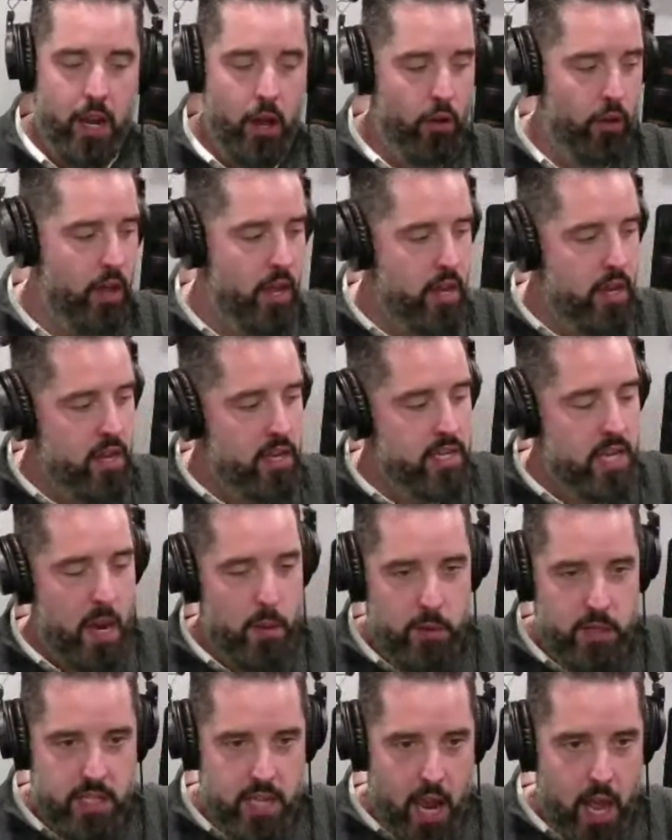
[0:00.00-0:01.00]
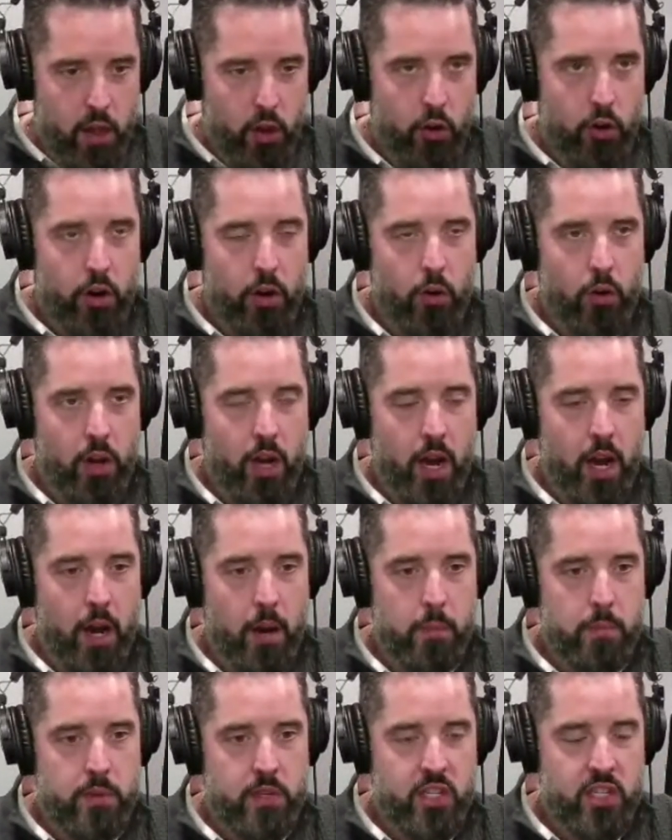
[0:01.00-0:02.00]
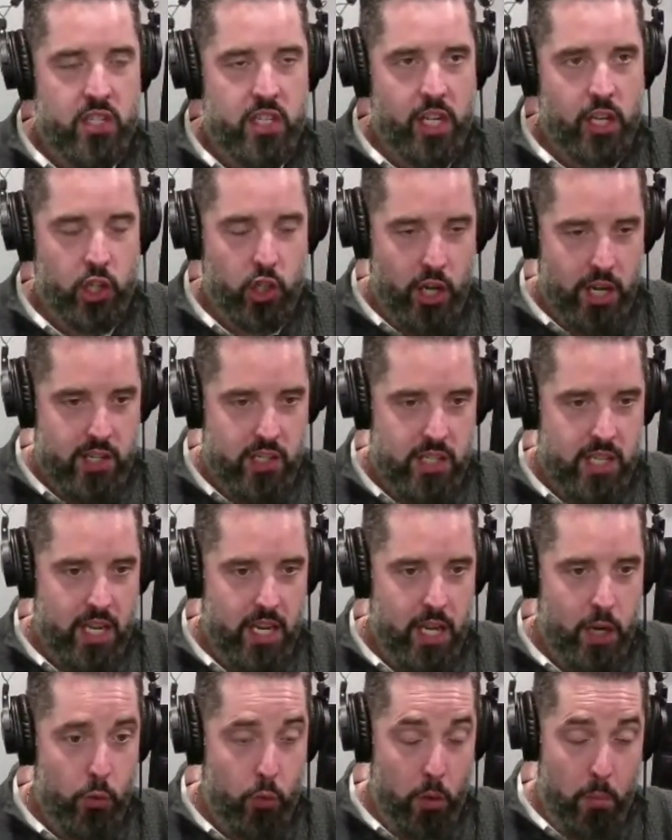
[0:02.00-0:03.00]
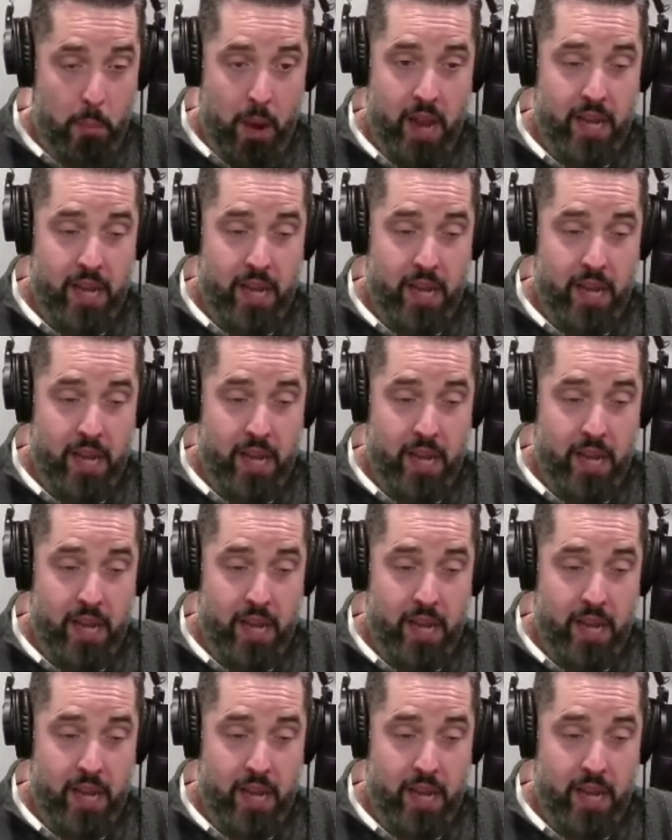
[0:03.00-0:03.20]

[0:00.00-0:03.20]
Now, Thomas Taylor suggests that he